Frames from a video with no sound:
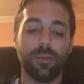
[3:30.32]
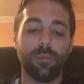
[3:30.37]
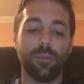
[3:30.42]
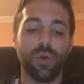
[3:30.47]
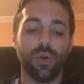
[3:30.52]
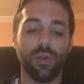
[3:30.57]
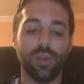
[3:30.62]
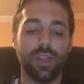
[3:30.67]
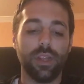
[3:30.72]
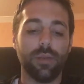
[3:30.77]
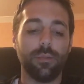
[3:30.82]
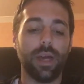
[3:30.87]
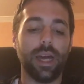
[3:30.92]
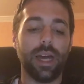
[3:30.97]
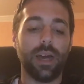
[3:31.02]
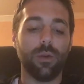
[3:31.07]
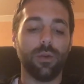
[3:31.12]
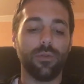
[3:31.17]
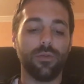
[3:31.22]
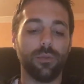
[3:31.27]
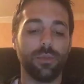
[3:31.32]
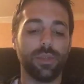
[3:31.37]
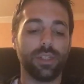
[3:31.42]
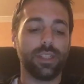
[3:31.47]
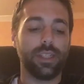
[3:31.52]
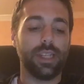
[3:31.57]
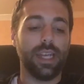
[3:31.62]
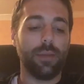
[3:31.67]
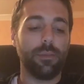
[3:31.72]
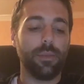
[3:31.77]
Pulling the power from its
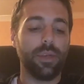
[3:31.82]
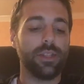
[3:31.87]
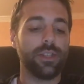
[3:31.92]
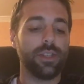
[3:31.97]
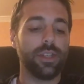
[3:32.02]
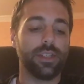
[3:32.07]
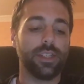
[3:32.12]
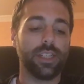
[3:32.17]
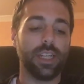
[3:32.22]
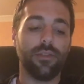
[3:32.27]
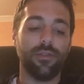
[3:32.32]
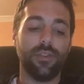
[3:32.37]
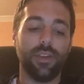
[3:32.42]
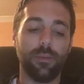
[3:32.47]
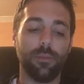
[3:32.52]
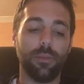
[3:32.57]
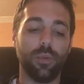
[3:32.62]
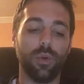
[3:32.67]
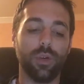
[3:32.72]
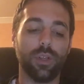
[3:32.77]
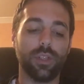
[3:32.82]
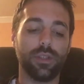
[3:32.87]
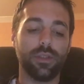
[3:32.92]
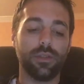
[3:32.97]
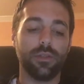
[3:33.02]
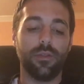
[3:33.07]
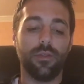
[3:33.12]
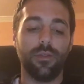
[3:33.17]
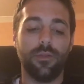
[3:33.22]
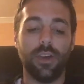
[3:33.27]
damage instead of hit points
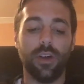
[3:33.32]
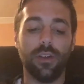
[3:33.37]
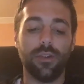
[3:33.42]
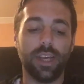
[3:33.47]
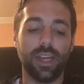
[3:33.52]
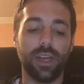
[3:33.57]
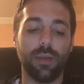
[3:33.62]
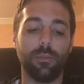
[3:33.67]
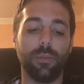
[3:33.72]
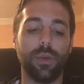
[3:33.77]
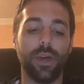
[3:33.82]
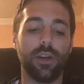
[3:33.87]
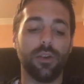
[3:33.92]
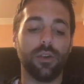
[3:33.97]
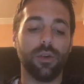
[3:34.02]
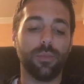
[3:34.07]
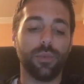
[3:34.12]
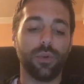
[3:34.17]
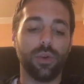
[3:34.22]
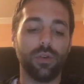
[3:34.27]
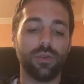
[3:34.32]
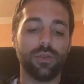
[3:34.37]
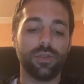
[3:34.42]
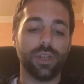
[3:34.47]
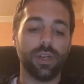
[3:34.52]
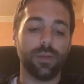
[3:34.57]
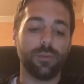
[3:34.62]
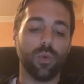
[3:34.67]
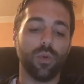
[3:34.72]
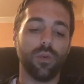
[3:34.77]
felt like a better approach
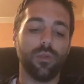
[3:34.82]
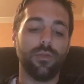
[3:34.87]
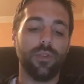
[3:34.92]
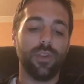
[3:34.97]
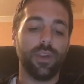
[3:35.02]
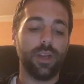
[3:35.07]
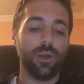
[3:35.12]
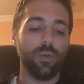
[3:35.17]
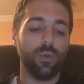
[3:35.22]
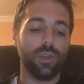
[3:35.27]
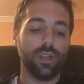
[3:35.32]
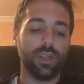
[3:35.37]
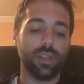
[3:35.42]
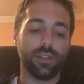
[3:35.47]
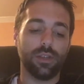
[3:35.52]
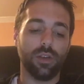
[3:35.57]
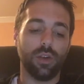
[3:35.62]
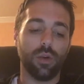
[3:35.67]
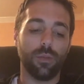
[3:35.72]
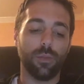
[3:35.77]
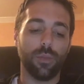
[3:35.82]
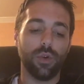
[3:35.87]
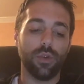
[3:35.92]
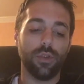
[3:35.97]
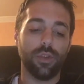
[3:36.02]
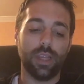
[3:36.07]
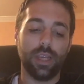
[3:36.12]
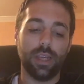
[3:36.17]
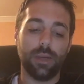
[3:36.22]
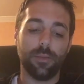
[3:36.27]
and more fitting with his armored
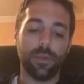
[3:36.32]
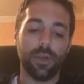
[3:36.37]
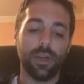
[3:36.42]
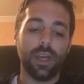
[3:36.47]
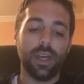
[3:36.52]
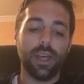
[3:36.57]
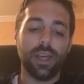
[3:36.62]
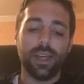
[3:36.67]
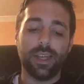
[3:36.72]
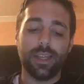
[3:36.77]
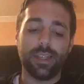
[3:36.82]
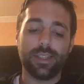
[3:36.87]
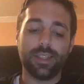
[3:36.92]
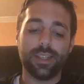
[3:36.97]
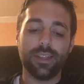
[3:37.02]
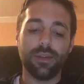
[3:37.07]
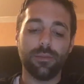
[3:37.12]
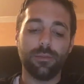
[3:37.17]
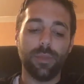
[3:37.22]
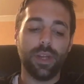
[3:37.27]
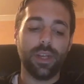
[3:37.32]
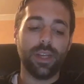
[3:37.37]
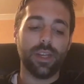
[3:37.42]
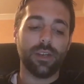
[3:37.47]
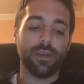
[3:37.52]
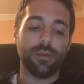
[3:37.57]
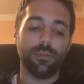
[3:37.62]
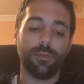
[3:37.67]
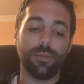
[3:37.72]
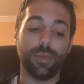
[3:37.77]
theme. He's still a
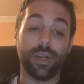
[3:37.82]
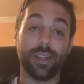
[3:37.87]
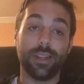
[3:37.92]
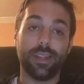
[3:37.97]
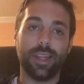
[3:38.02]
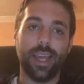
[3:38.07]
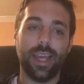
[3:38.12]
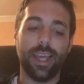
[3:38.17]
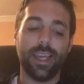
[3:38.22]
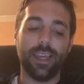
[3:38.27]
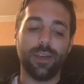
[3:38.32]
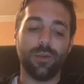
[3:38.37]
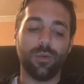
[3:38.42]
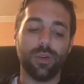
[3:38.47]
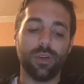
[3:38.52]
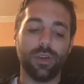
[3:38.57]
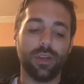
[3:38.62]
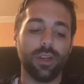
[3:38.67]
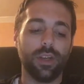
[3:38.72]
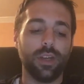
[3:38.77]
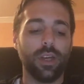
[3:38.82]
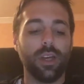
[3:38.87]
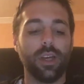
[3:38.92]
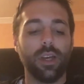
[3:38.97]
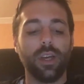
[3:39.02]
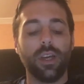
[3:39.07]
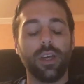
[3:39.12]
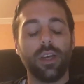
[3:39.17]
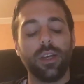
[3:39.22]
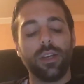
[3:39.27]
minion, but a tanky one.
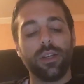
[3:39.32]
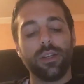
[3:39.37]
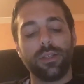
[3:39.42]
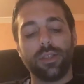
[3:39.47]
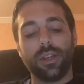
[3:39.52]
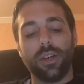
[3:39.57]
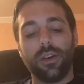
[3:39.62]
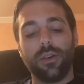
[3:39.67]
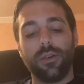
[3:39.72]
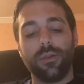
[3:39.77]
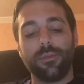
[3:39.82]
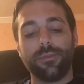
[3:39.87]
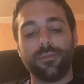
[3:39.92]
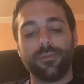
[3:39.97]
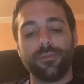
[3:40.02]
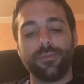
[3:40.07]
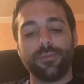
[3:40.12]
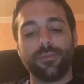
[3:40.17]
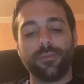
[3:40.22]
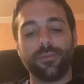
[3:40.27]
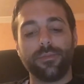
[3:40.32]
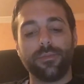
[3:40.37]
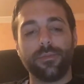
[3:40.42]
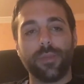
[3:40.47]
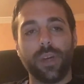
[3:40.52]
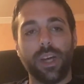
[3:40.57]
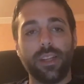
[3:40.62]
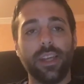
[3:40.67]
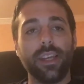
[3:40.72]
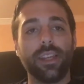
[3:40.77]
So
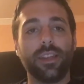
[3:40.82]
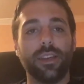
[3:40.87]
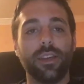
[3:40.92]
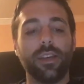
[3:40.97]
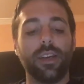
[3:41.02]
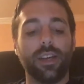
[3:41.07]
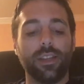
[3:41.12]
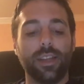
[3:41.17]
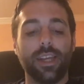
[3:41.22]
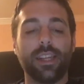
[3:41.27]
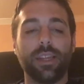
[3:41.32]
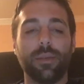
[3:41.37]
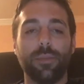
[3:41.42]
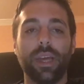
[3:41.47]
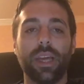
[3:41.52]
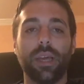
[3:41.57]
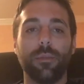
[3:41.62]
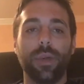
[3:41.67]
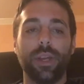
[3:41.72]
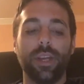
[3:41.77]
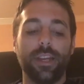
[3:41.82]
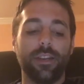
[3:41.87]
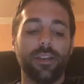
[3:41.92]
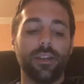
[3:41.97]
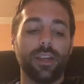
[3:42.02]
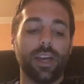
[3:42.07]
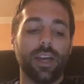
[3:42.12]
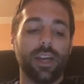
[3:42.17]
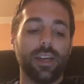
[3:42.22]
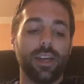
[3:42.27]
I like the Mega Minion a
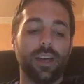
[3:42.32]
lot.